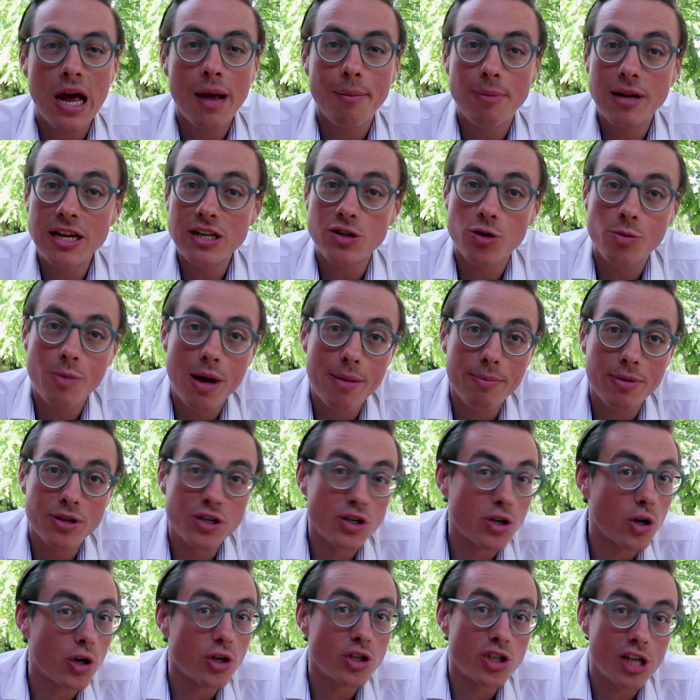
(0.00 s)
Please remember
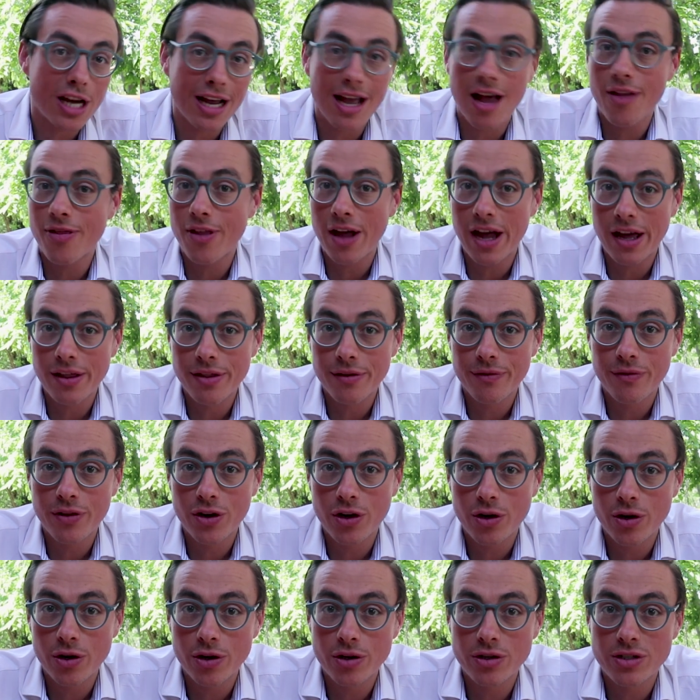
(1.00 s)
to go and check out the other
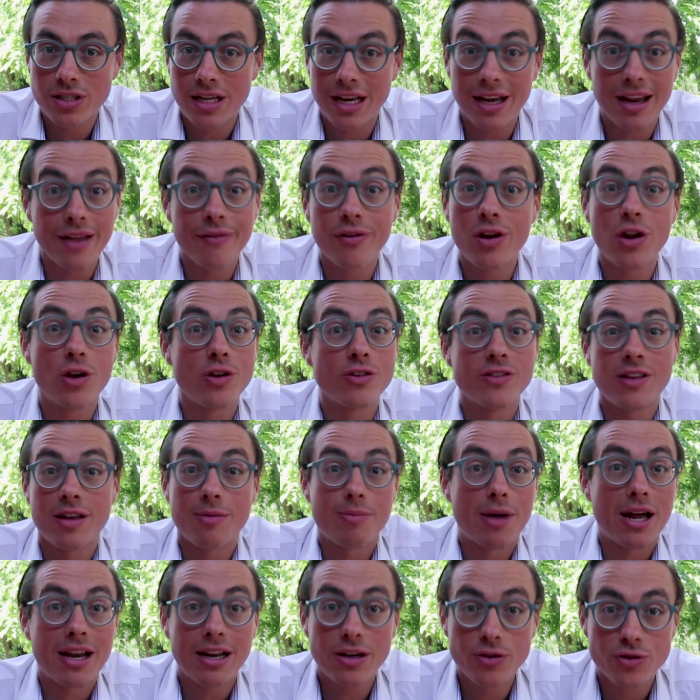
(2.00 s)
videos, any videos that
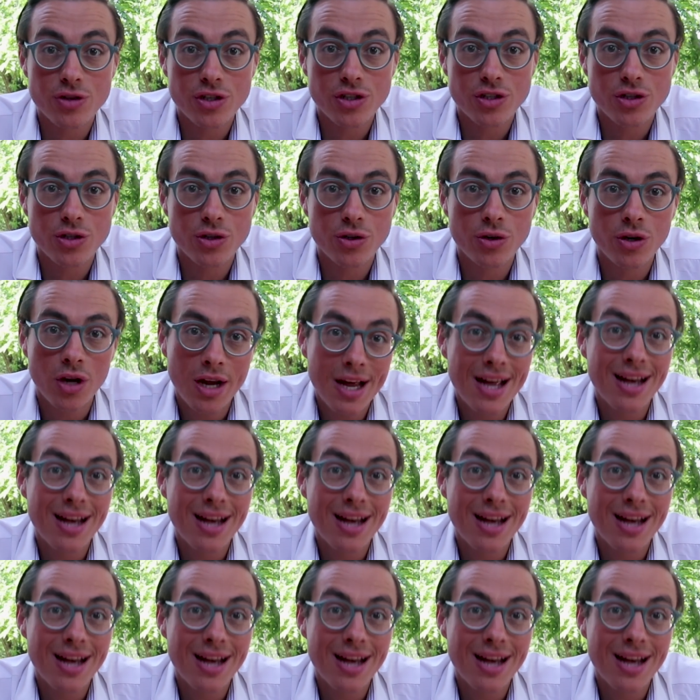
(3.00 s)
might interest you.